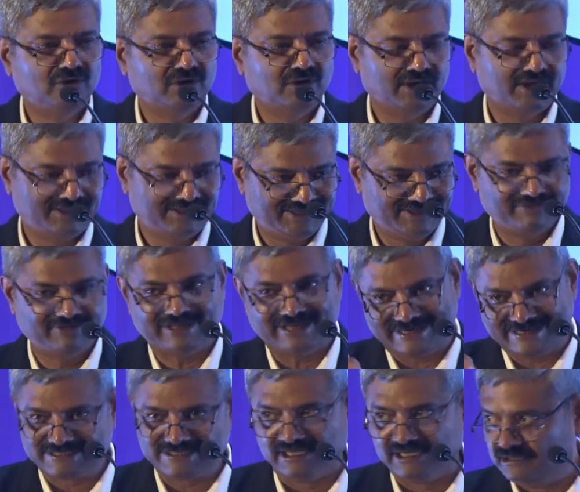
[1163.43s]
they were
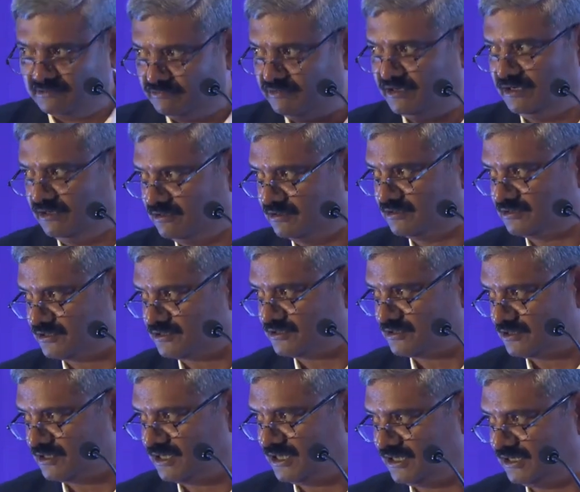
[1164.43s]
excellent videos,
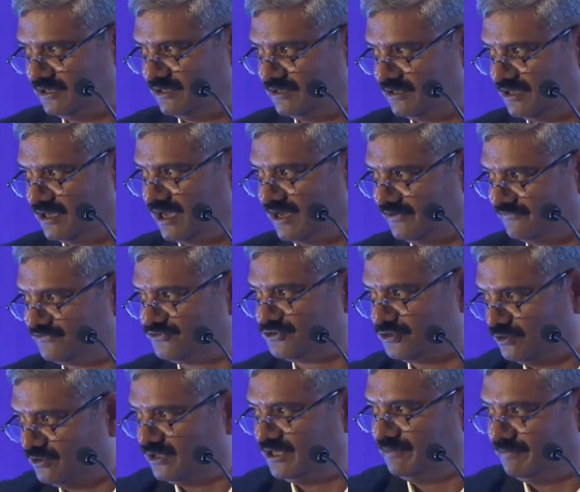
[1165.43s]
and I've
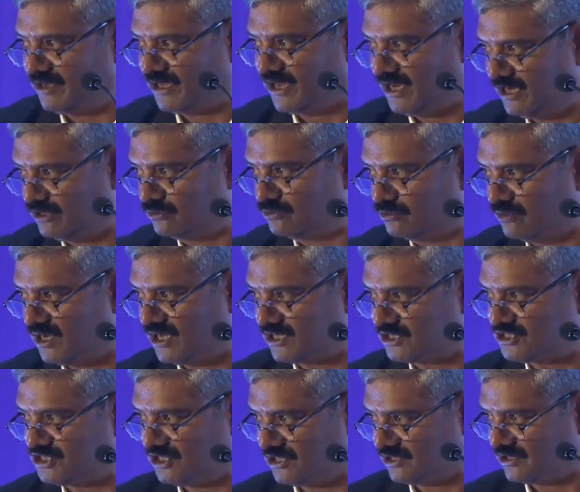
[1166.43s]
shown them again to our
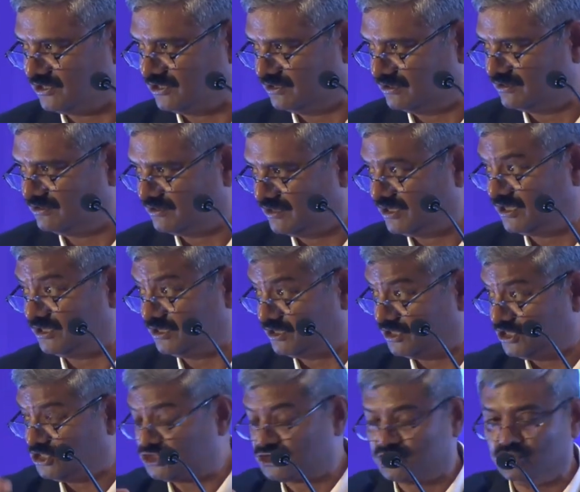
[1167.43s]
children in the
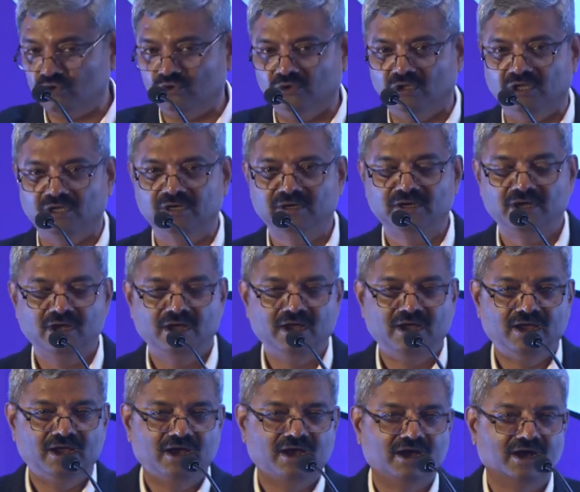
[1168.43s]
school.
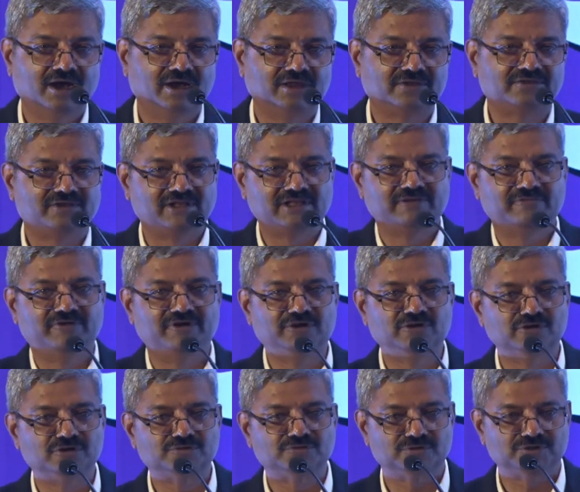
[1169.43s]
3
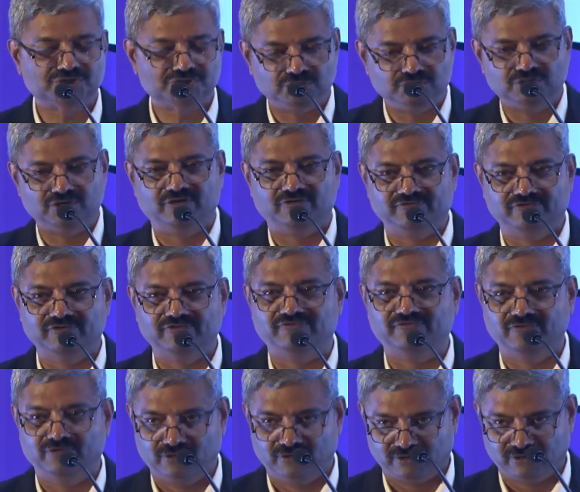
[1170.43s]
videos were shown of the
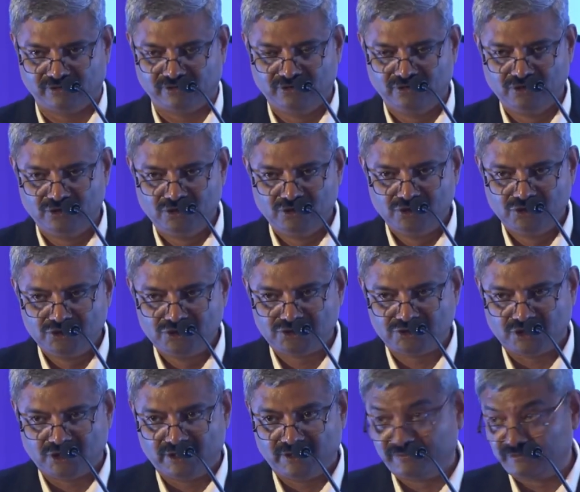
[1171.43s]
4.
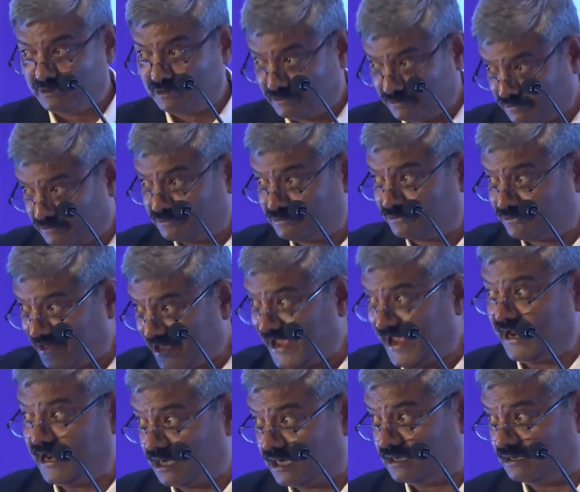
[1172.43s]
So I would like to
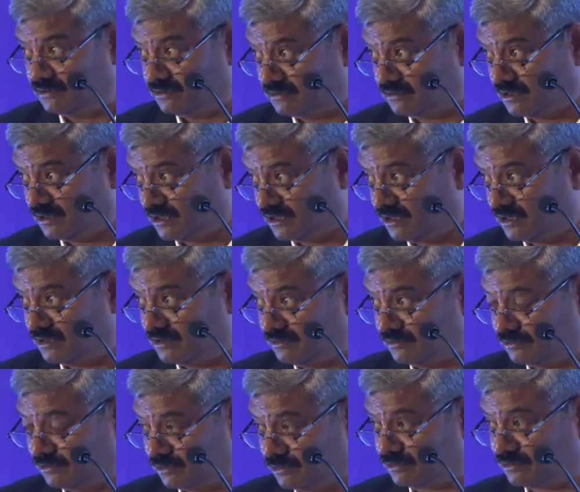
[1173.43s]
thank
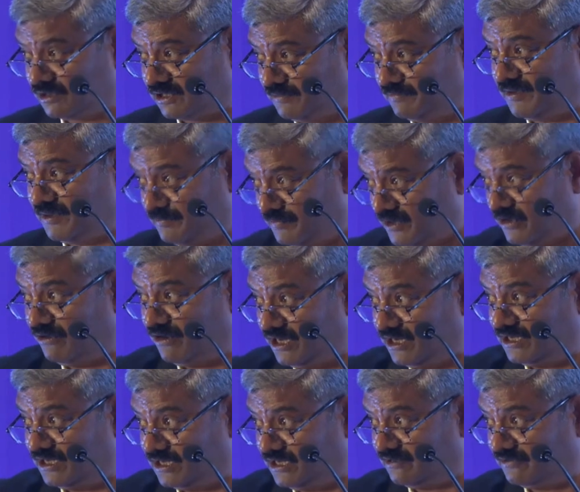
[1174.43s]
Rotary
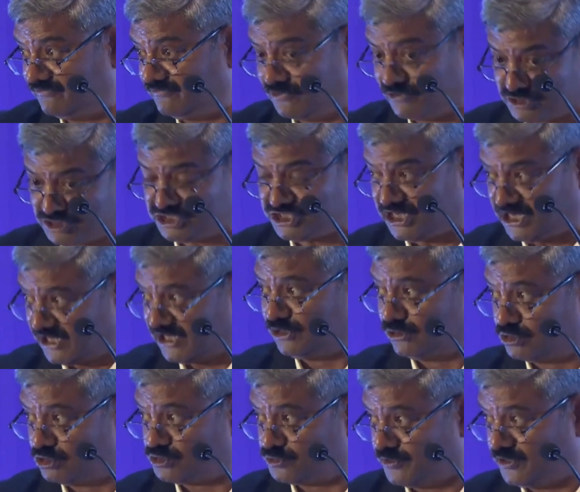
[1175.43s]
Bibvewadi for sharing
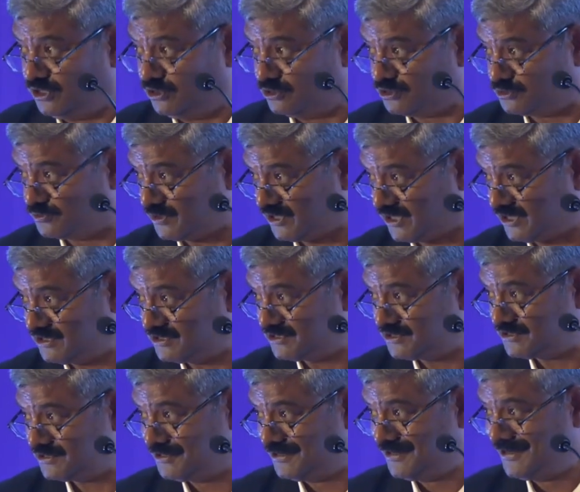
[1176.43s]
those videos with us,
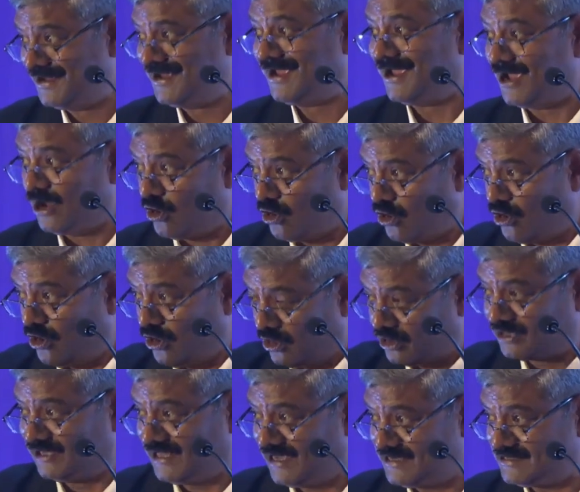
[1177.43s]

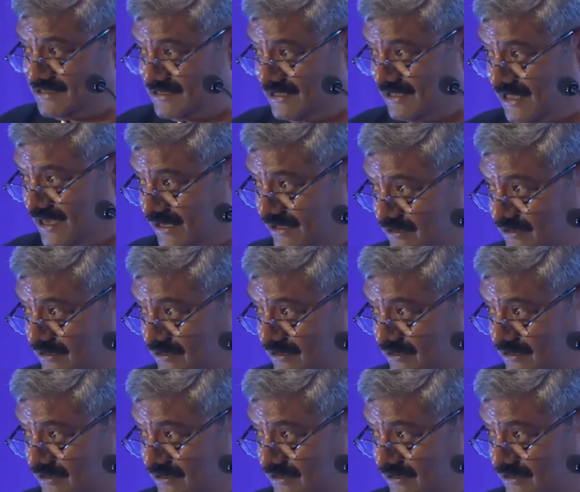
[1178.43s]
organizing that